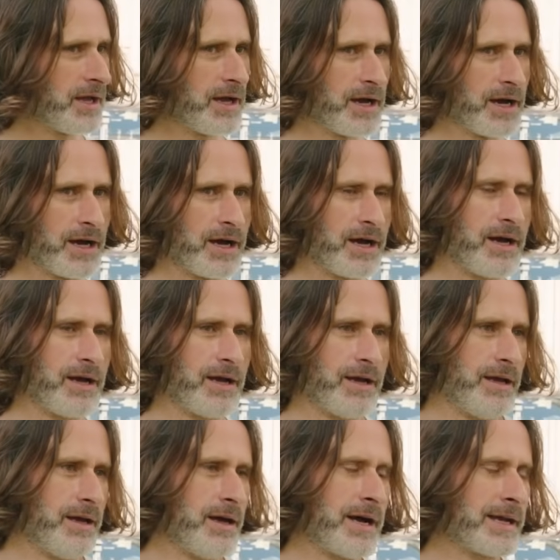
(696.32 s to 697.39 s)

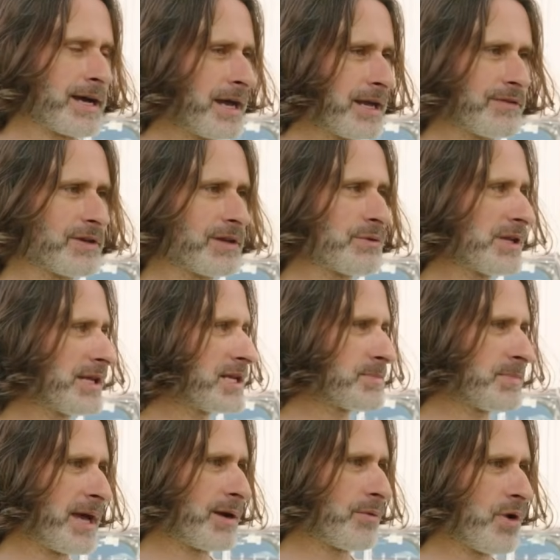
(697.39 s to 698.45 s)
I can't even really
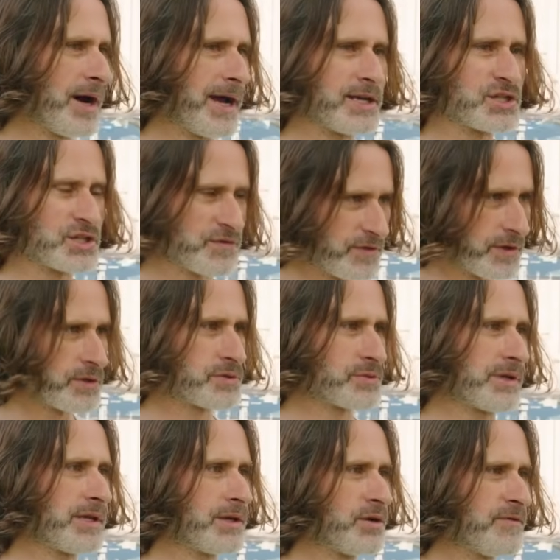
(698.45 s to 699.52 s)
explain why. It just feels
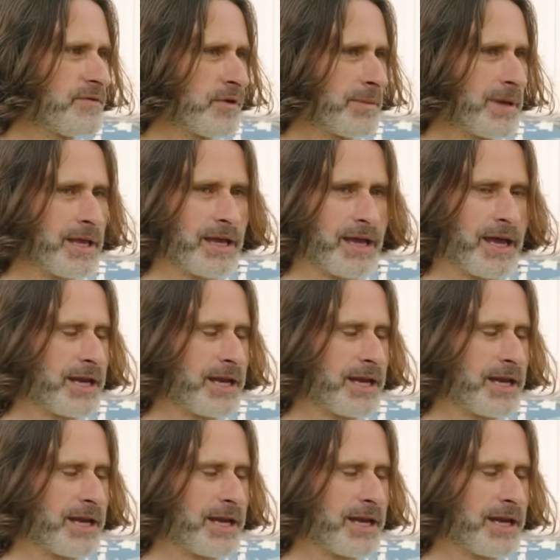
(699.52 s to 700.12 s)
really good for me.